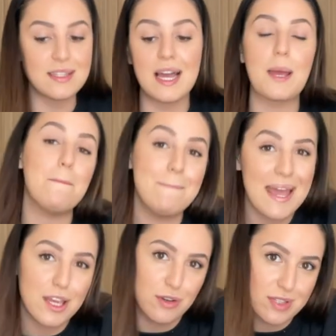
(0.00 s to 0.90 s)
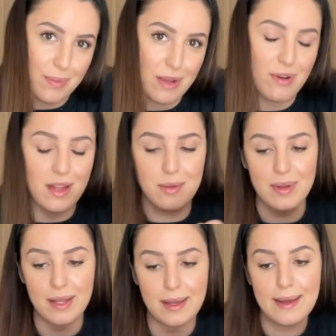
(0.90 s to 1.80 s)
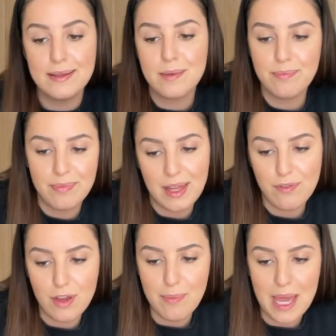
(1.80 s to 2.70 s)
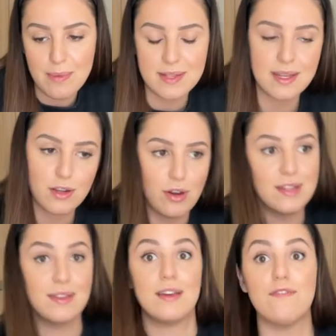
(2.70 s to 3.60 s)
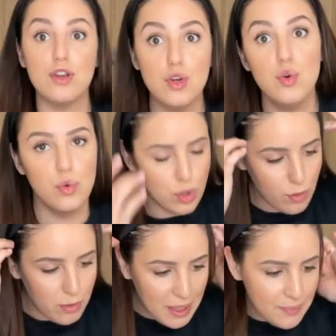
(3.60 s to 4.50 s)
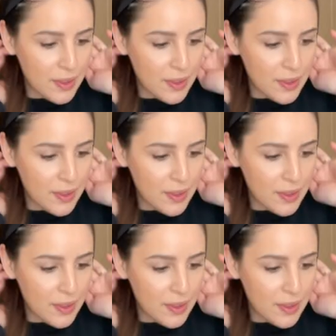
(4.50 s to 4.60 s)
I can make you something rather than being like, here's a thing for your baby. It's like, no, here's a thing for you. You know what I mean?